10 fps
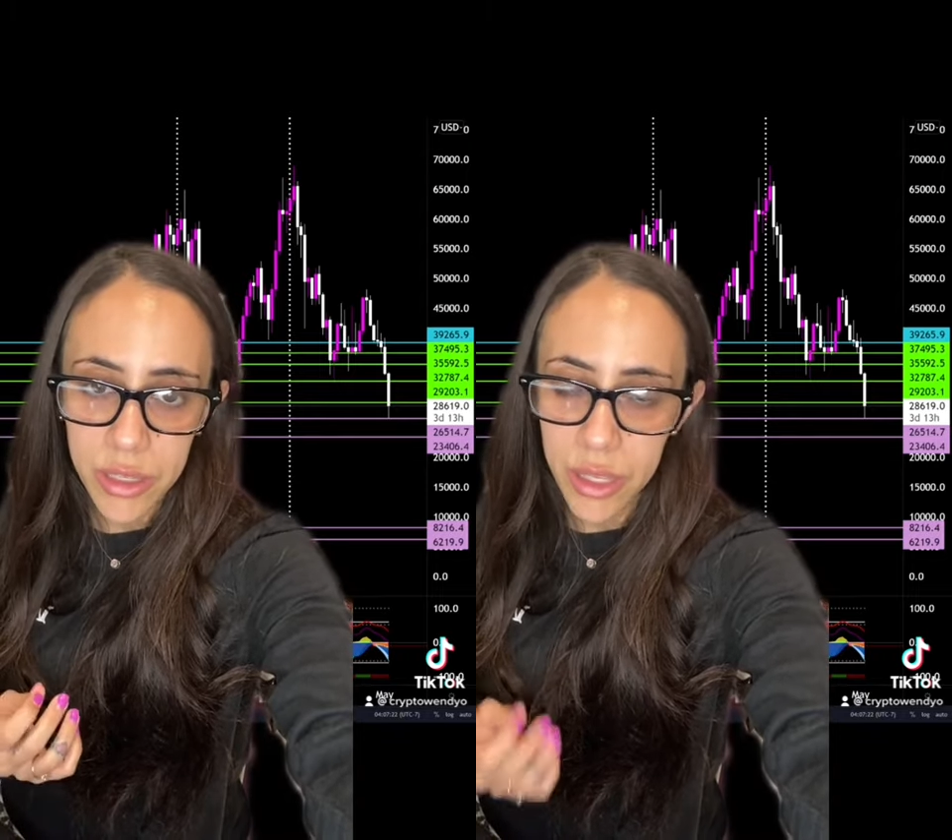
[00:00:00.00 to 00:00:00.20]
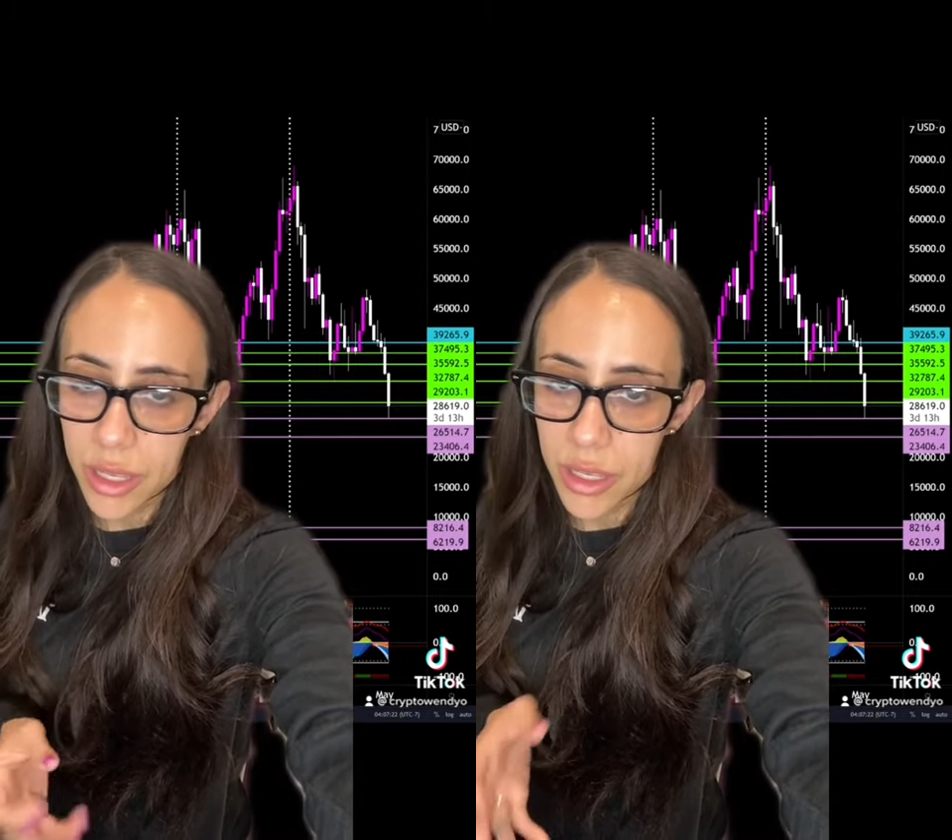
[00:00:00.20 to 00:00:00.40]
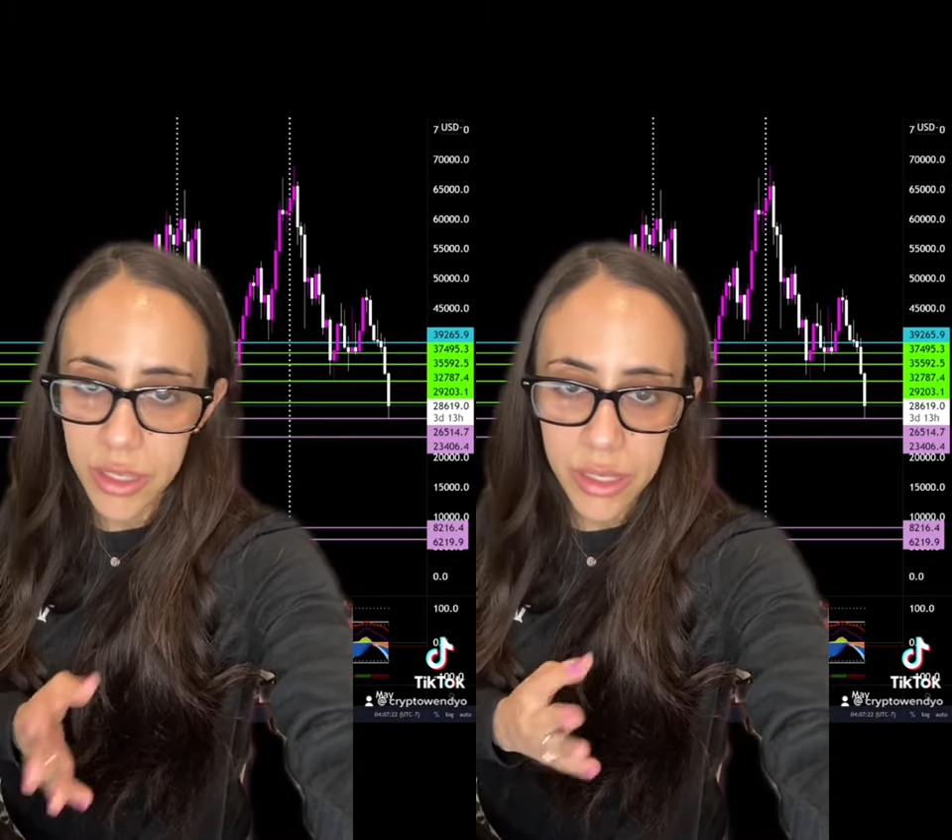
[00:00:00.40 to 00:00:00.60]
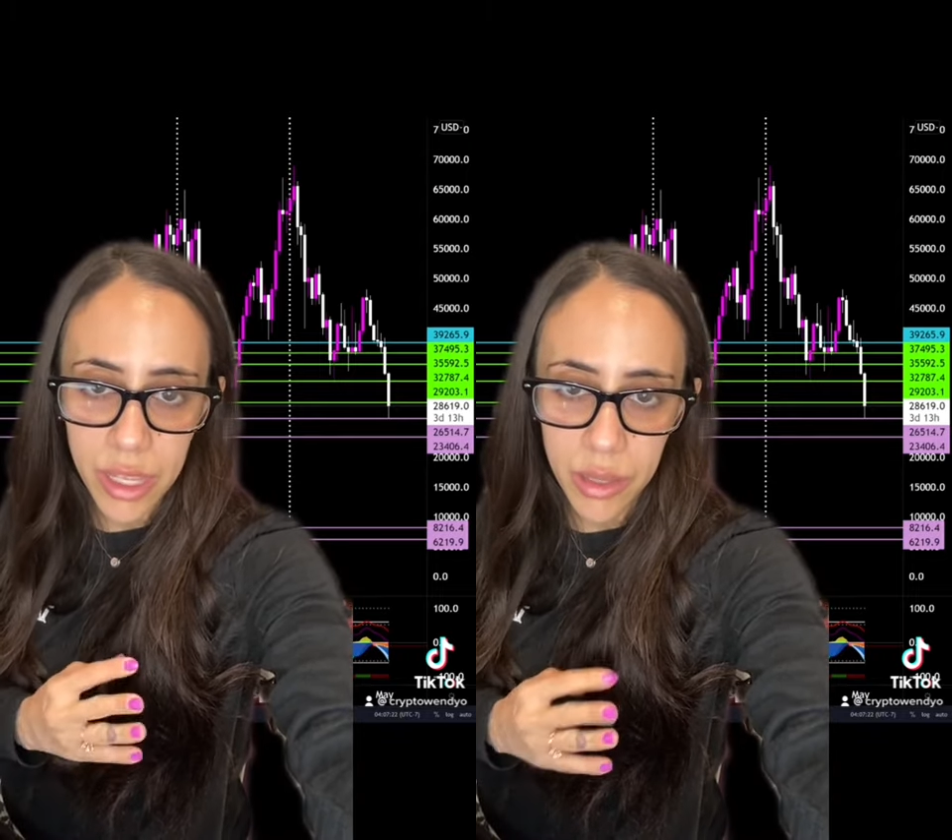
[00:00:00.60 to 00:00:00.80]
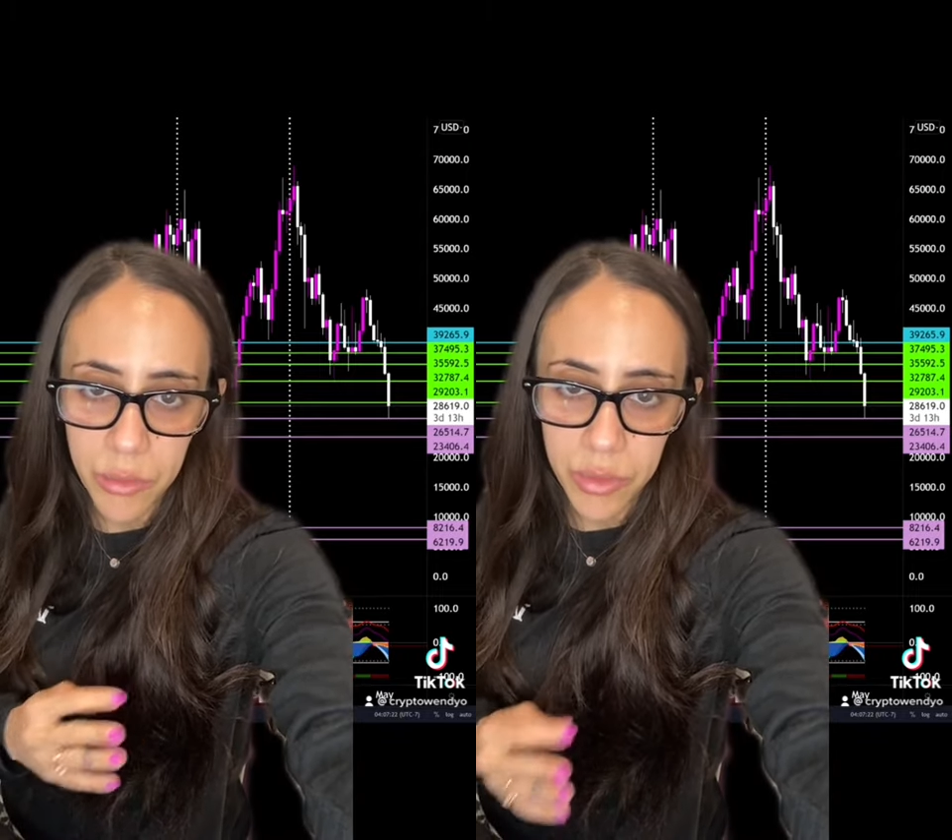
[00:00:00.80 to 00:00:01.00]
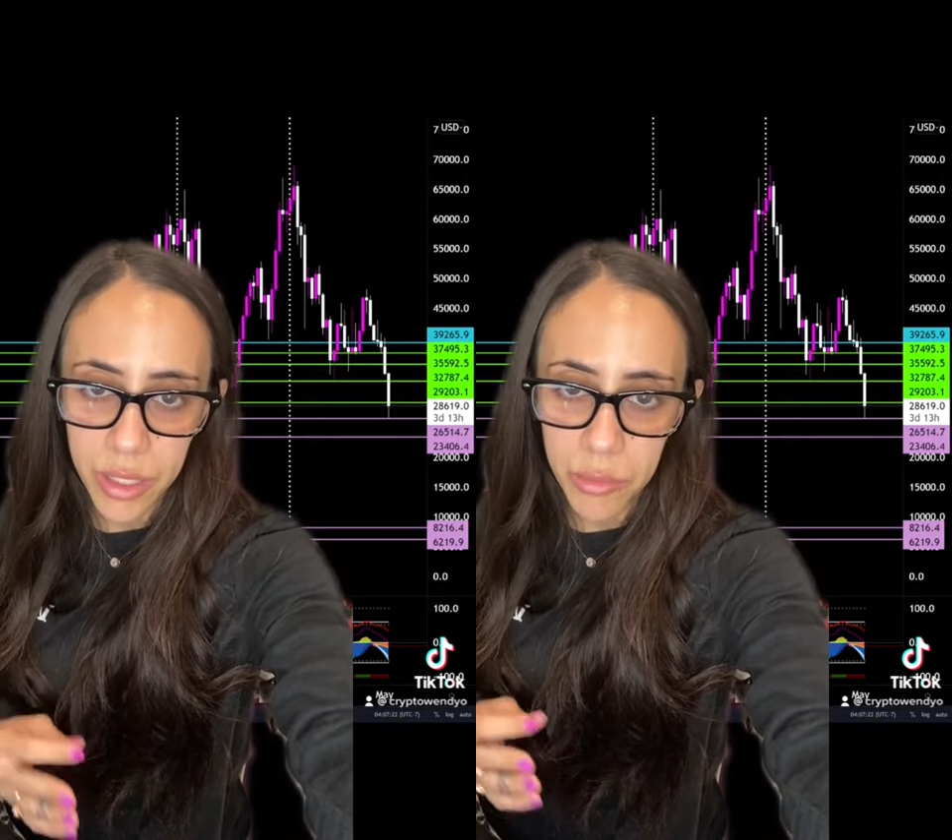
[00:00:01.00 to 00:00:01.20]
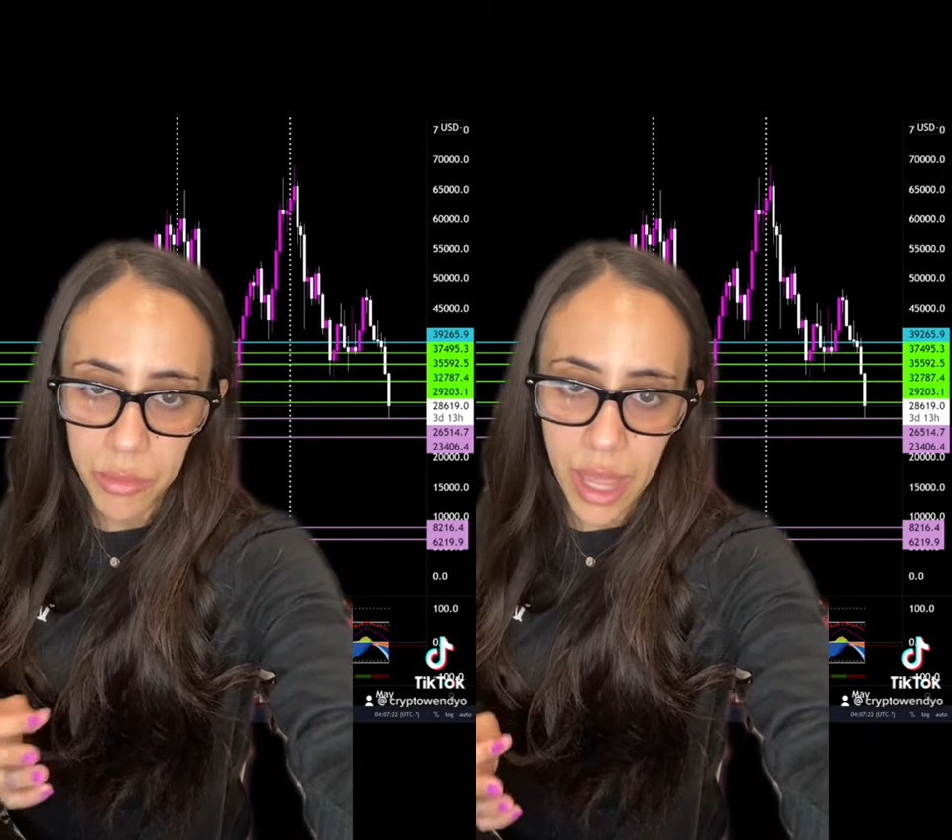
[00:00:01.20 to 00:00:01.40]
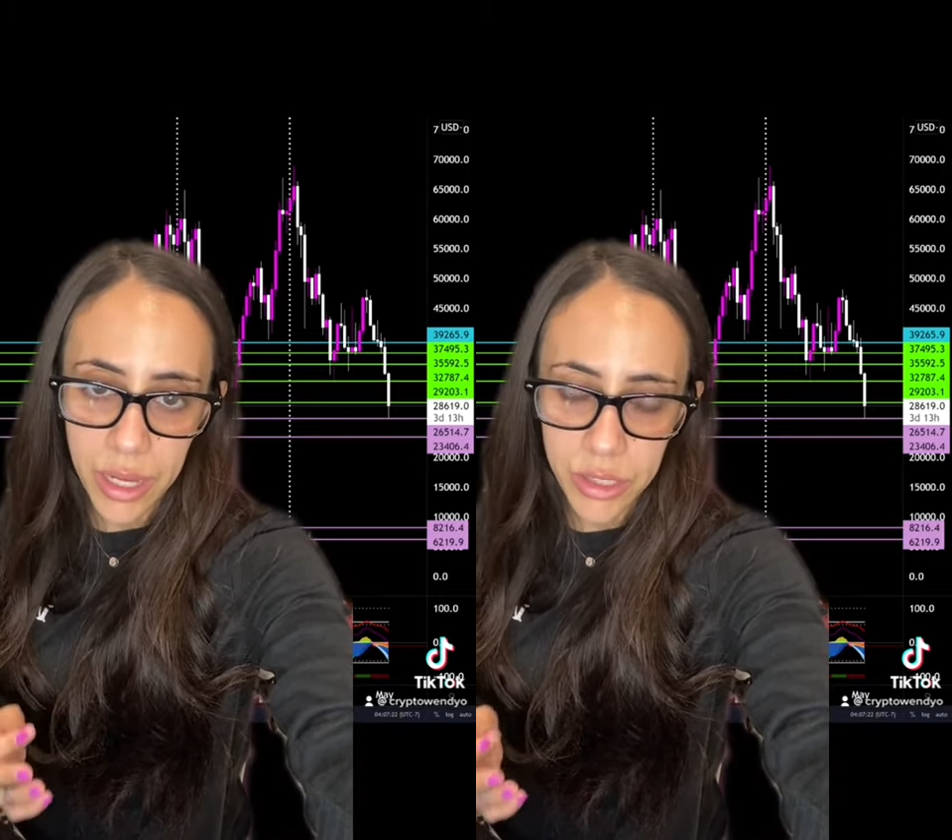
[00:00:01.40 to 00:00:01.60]
thing is a complete
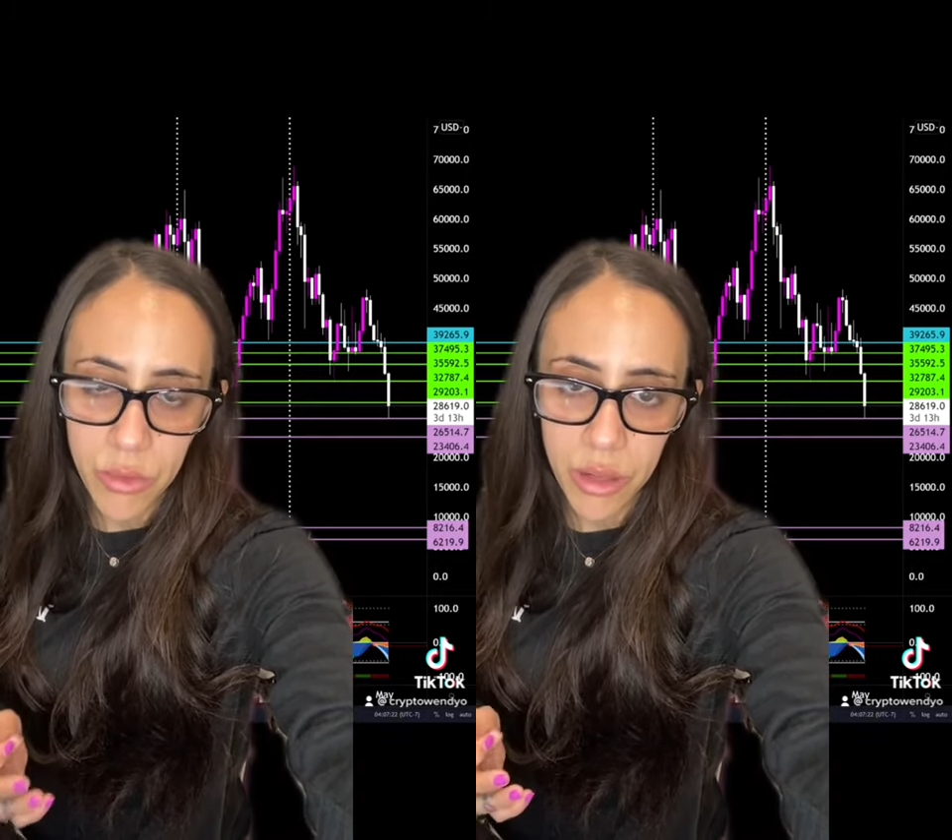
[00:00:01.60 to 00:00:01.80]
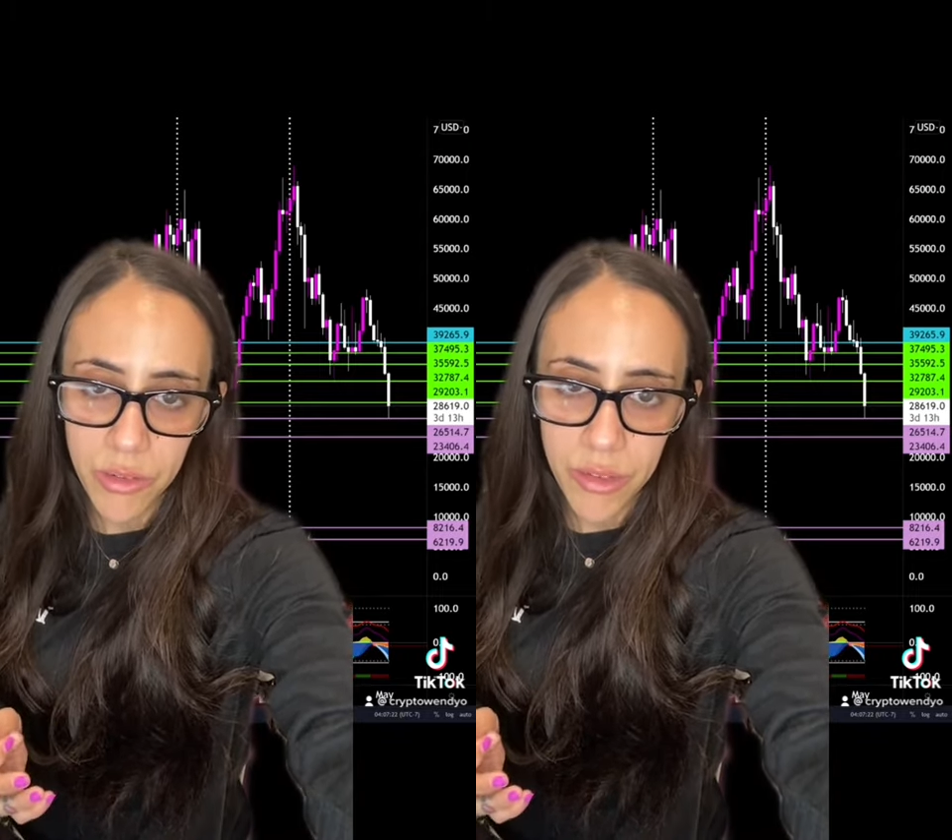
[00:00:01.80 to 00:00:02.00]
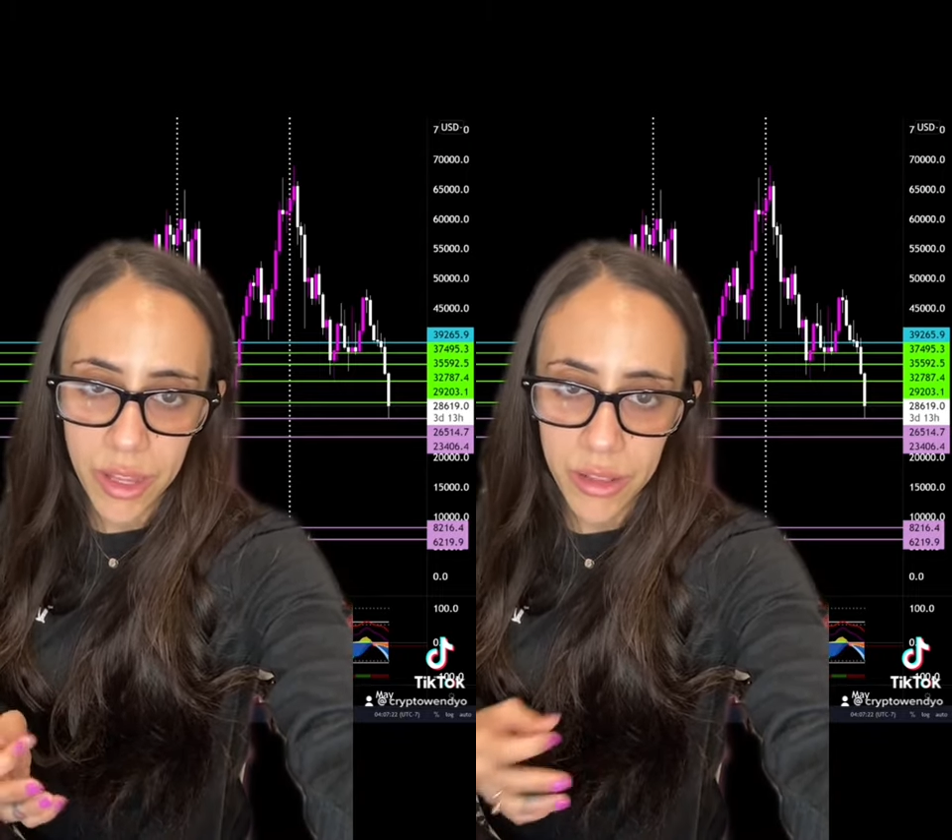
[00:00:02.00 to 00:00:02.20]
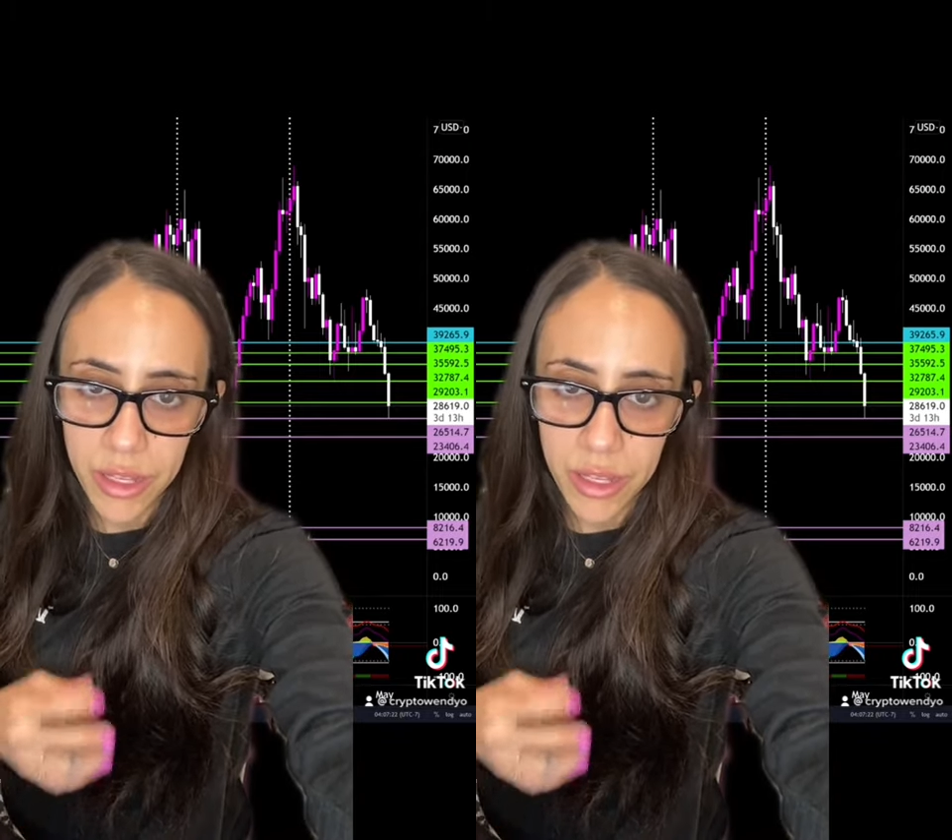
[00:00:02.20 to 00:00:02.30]
black swan event that